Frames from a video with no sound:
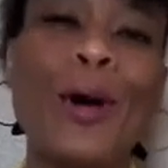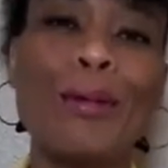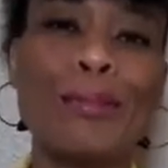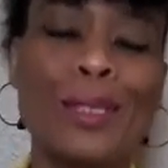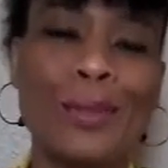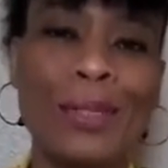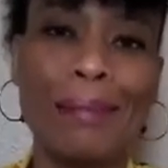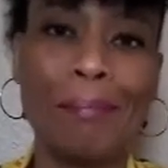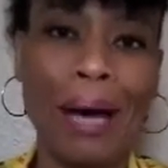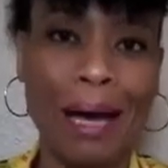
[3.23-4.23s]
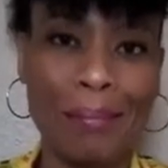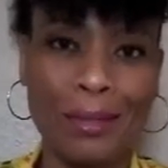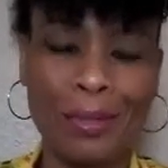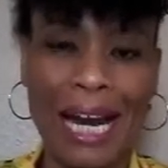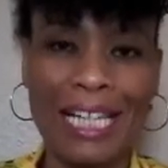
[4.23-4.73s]
Homeschooling
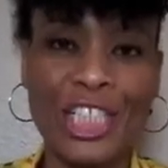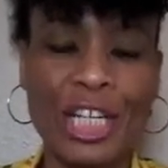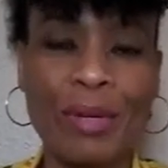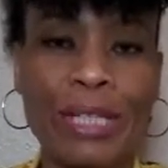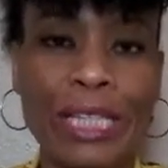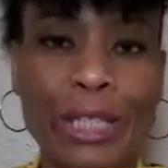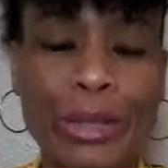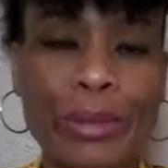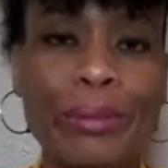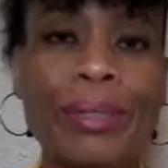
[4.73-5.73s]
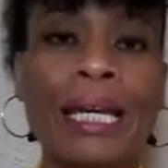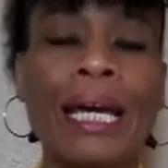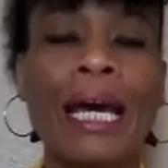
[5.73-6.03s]
Momma, where I share with you